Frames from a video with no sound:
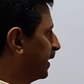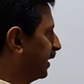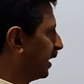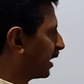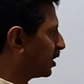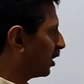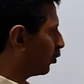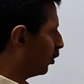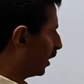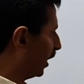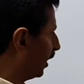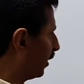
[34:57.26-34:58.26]
is regulated
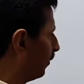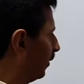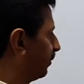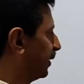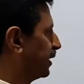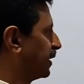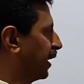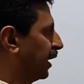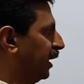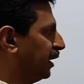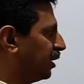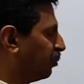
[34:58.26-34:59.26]
power supplies. And
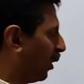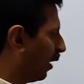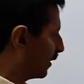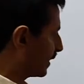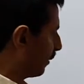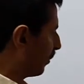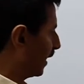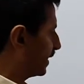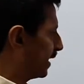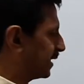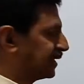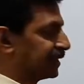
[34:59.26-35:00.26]
sixth is fan
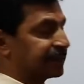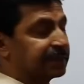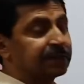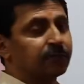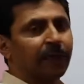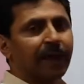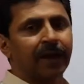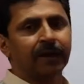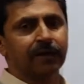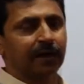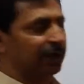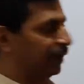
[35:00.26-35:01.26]
regulators. Let me
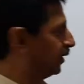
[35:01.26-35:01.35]
take the